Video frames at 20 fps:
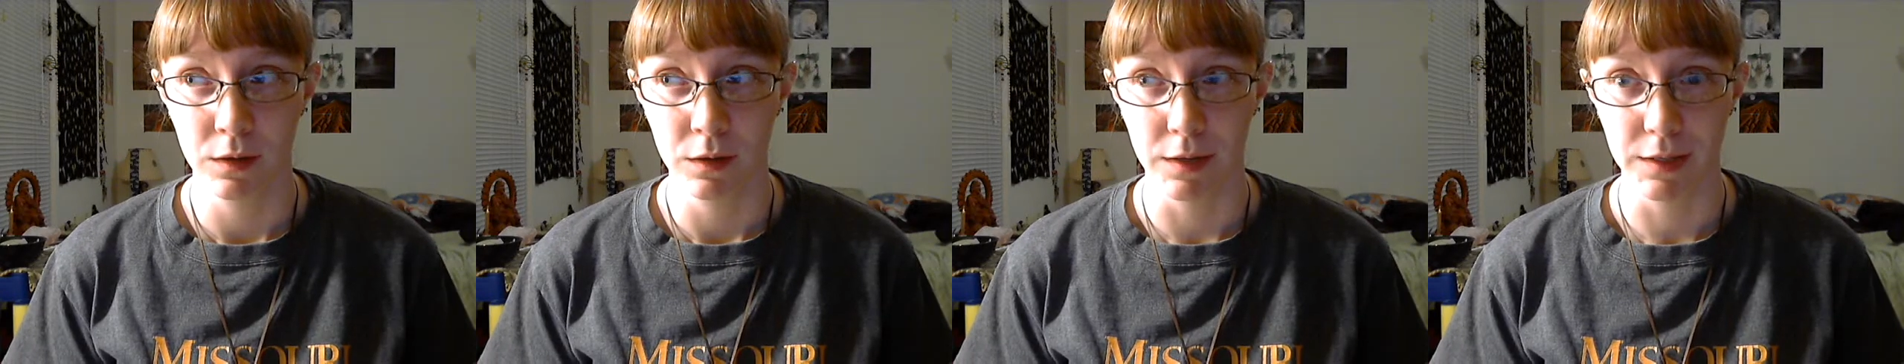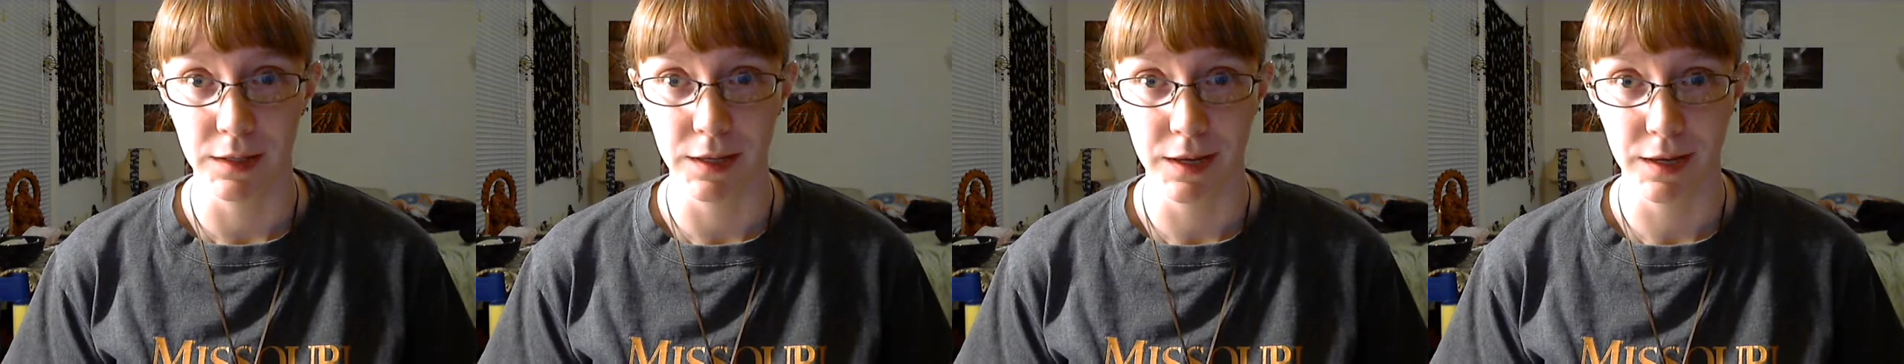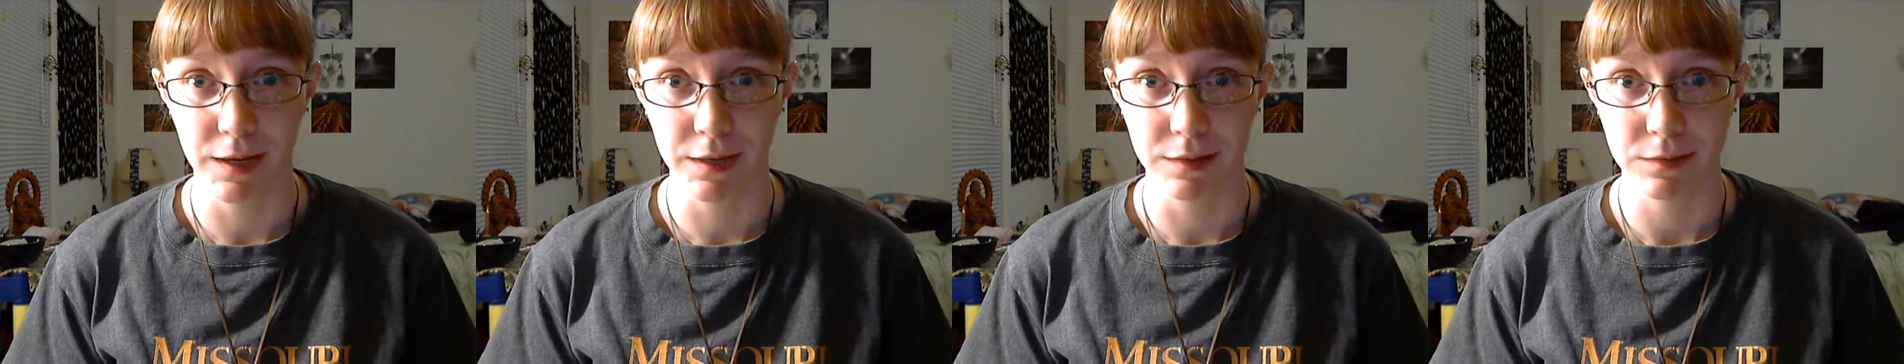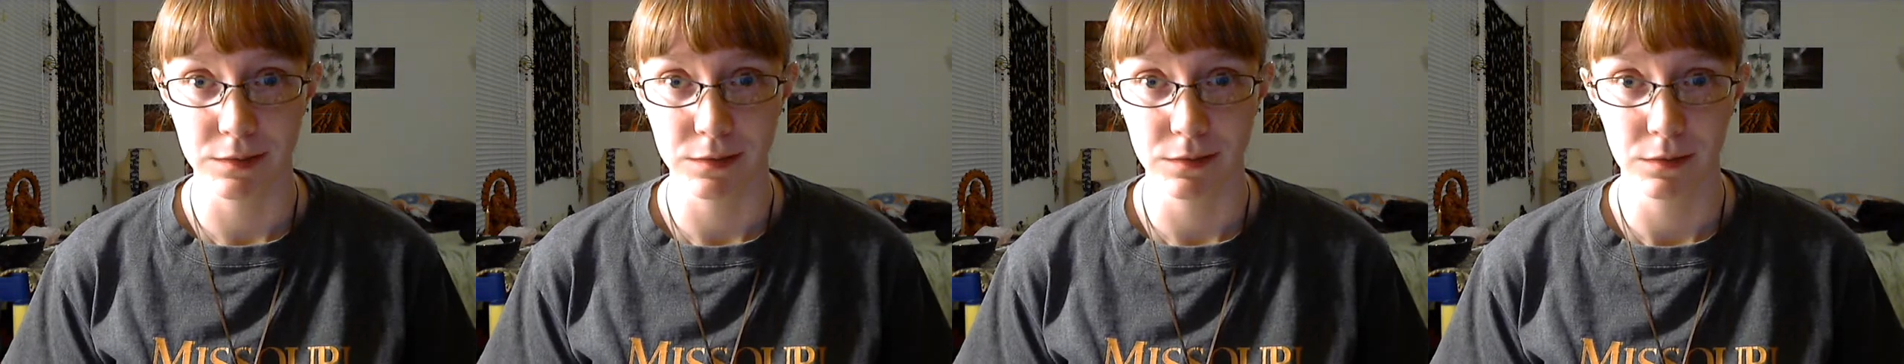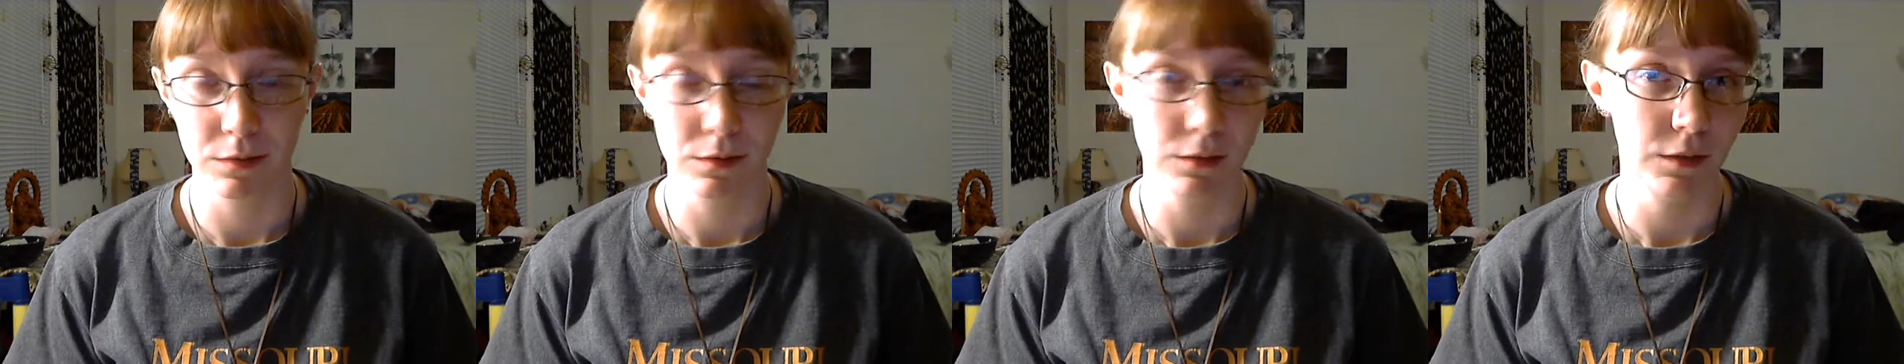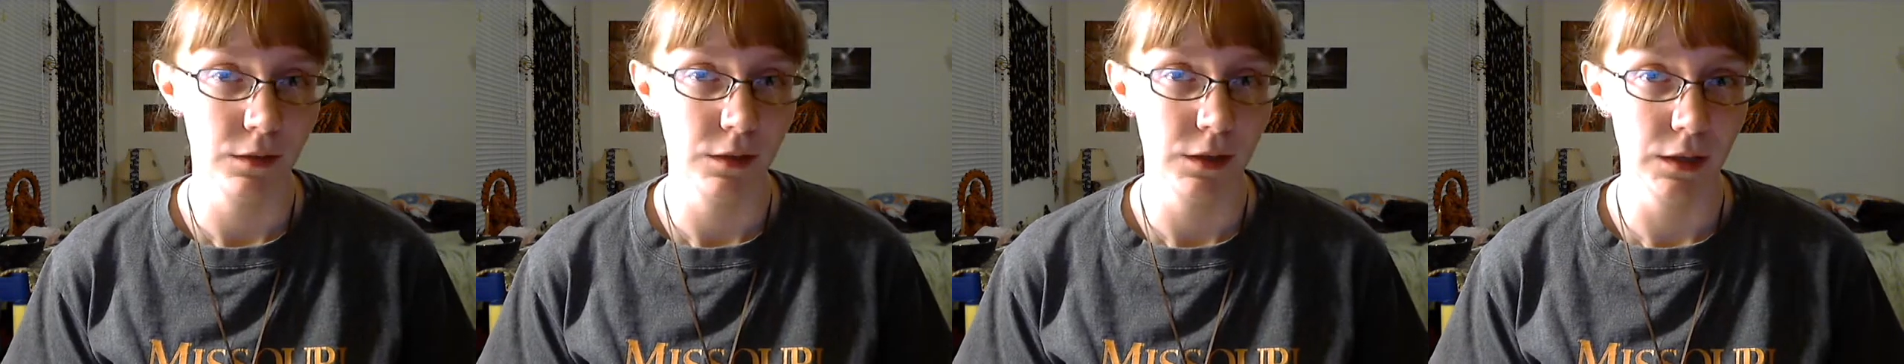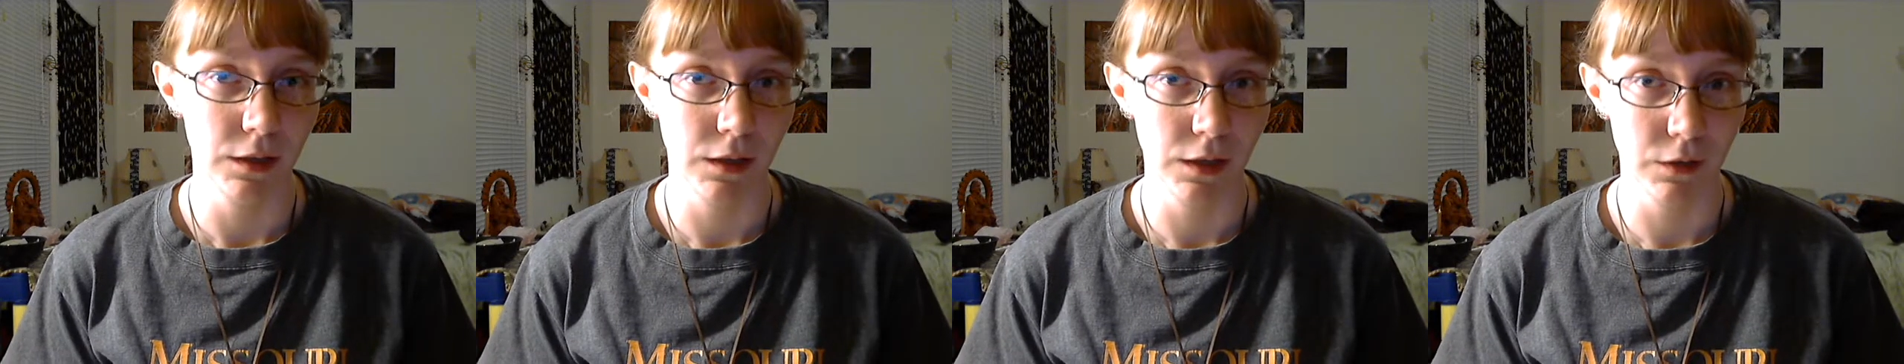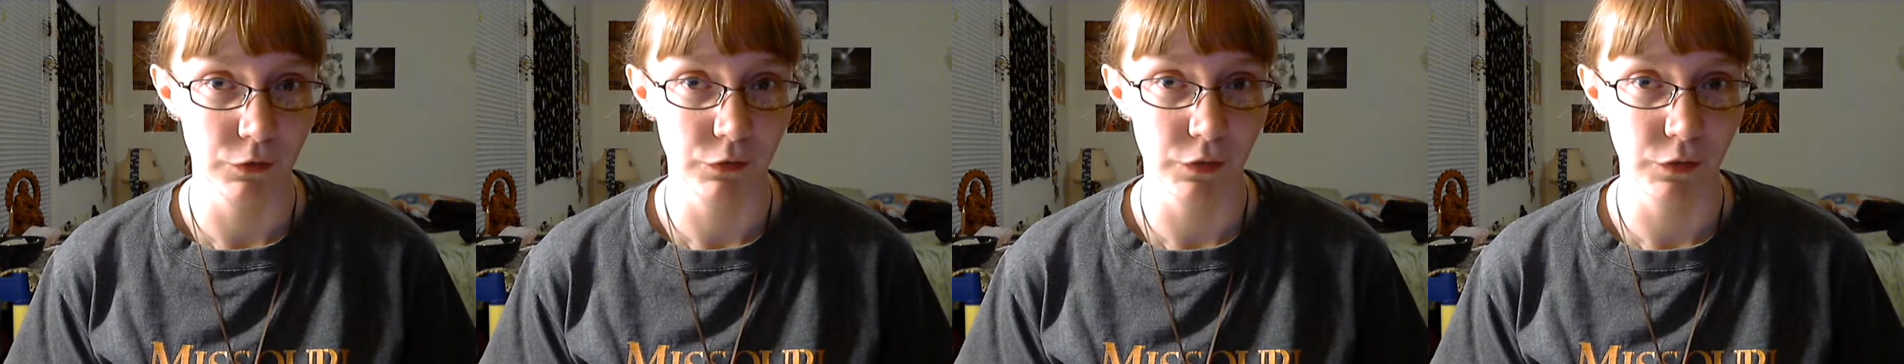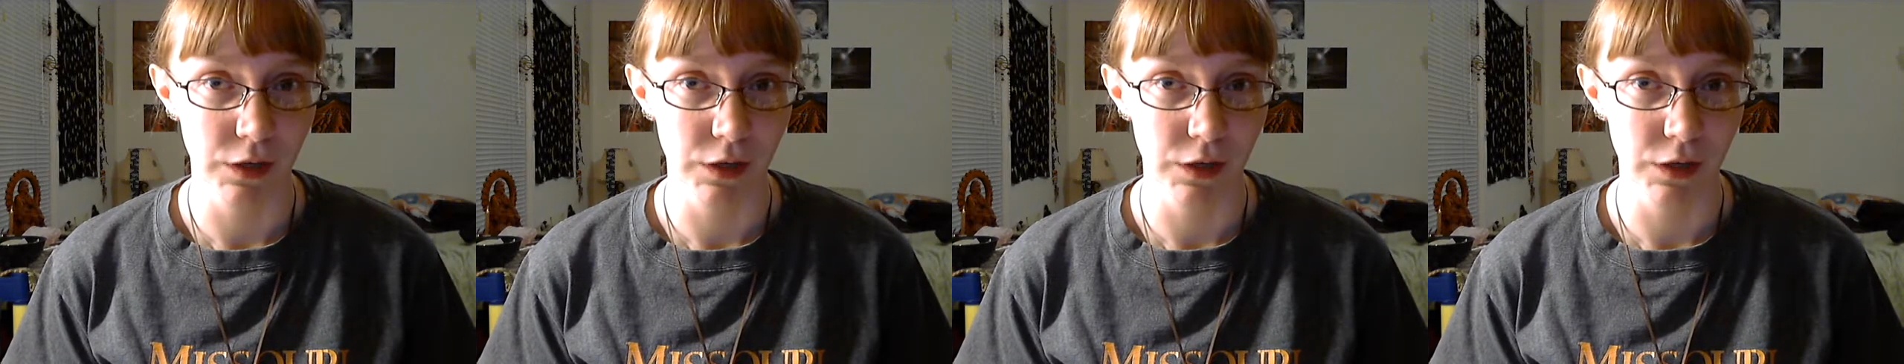I guess if